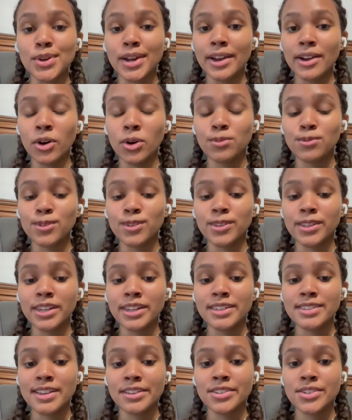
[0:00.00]
I hopefully
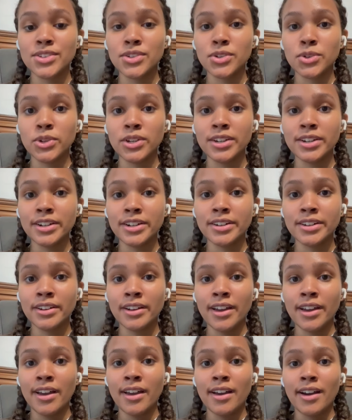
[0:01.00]
intend to do here.
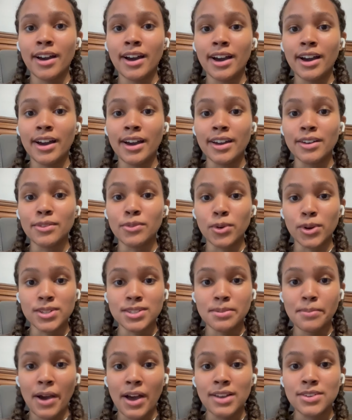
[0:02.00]
I
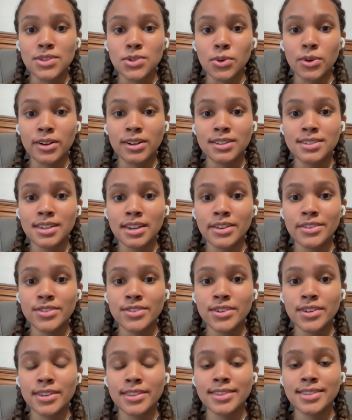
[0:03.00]
worked in past
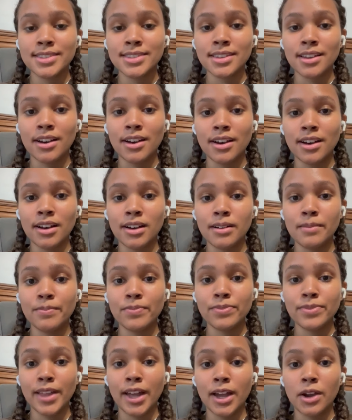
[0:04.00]
organizations
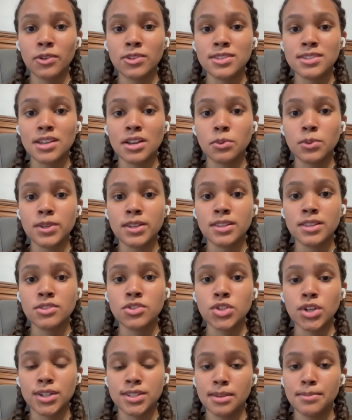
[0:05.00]
um, that dealt with
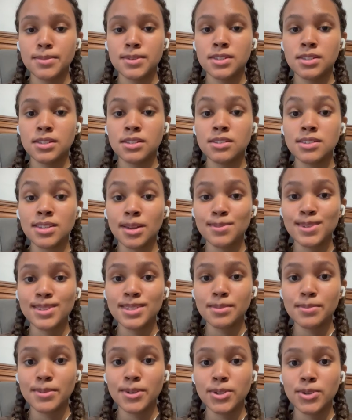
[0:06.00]
drug
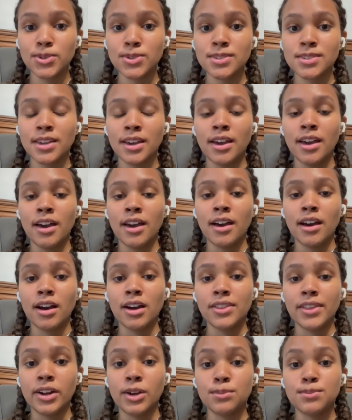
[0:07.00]
substance abuse
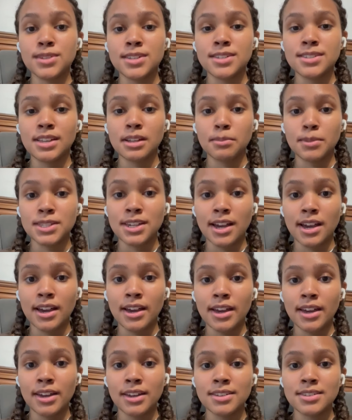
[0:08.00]
uh, that helped
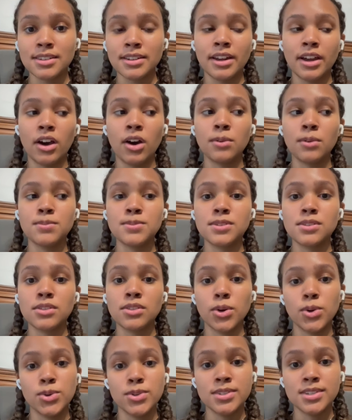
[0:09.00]
destigmatize and helped
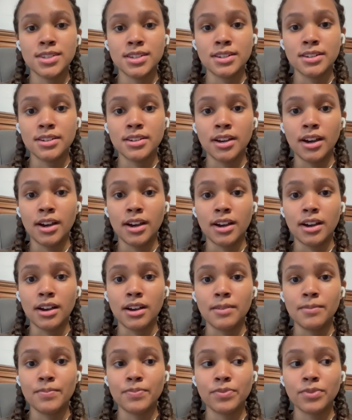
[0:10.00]
those in
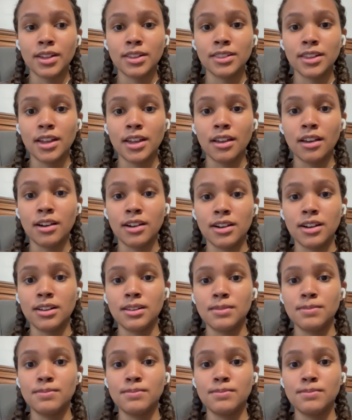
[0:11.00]
uh, uh,